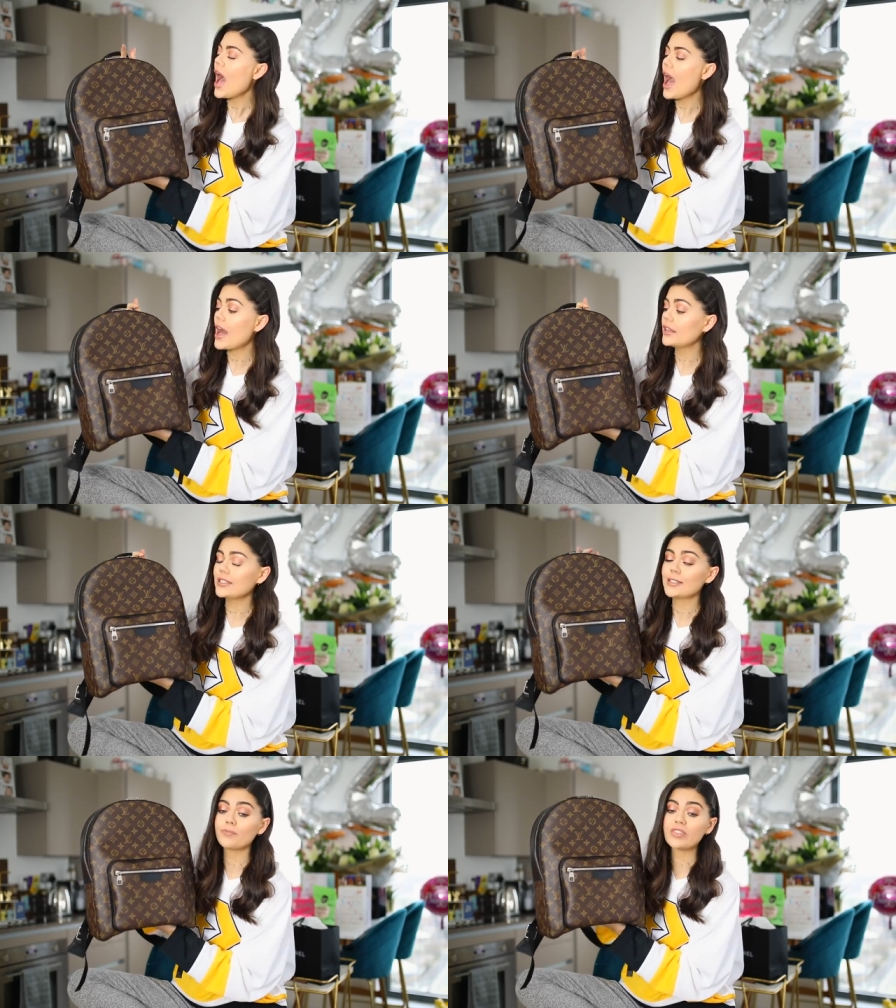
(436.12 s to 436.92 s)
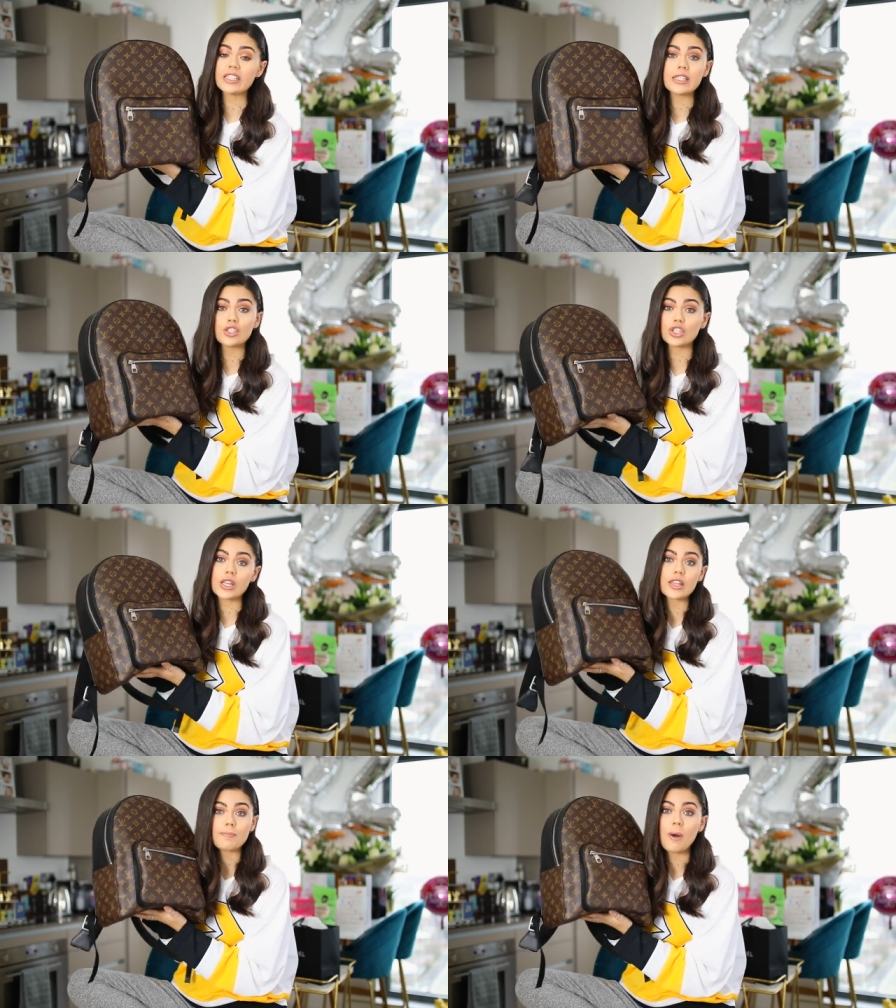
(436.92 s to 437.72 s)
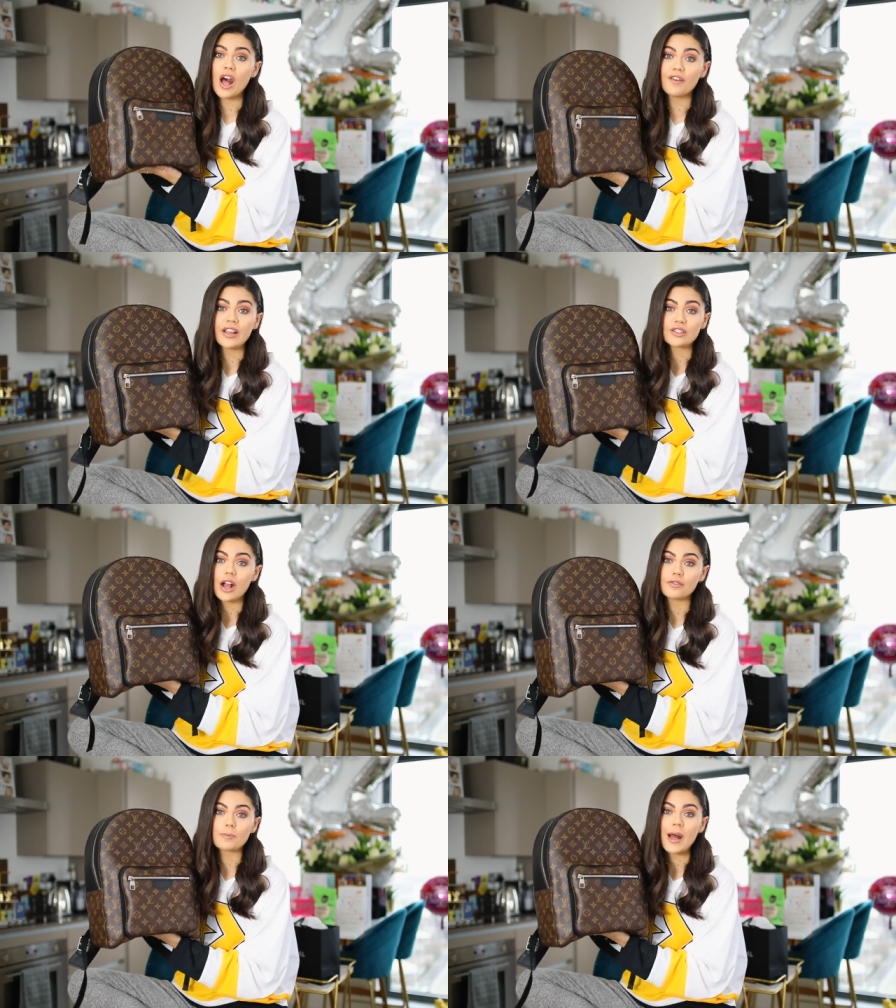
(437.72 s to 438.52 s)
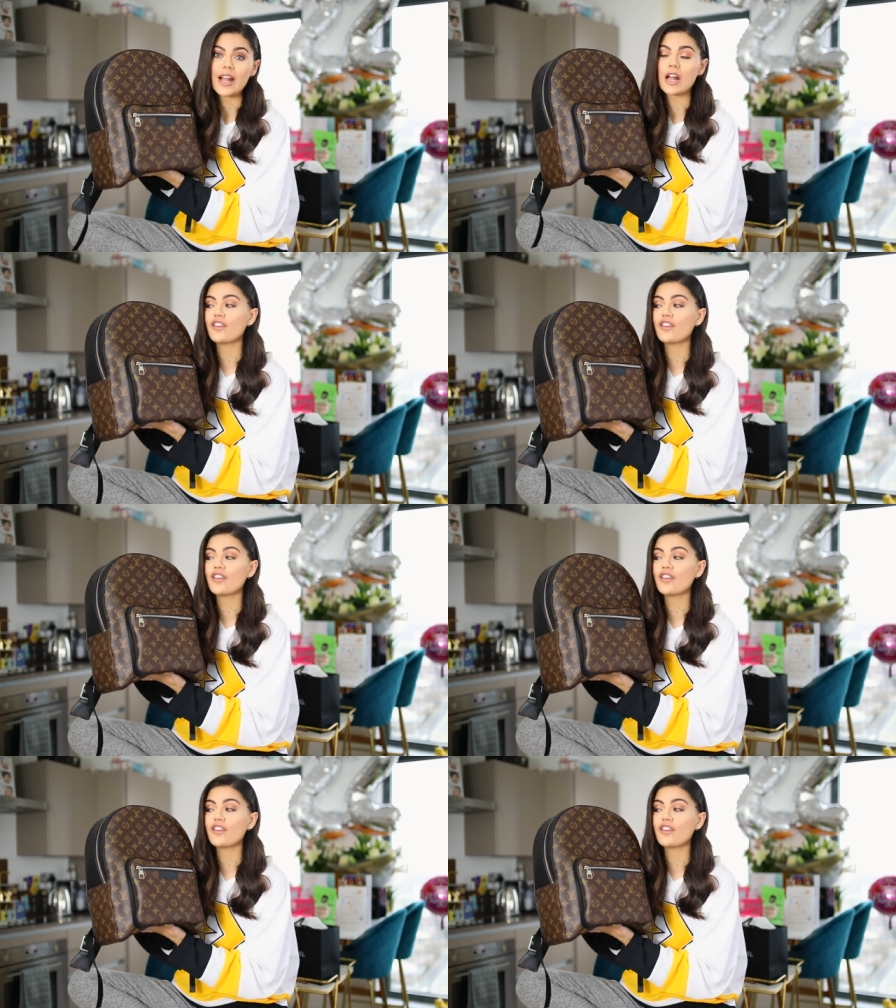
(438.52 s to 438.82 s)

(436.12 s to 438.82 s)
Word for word: And this is just like the perfect travel bag.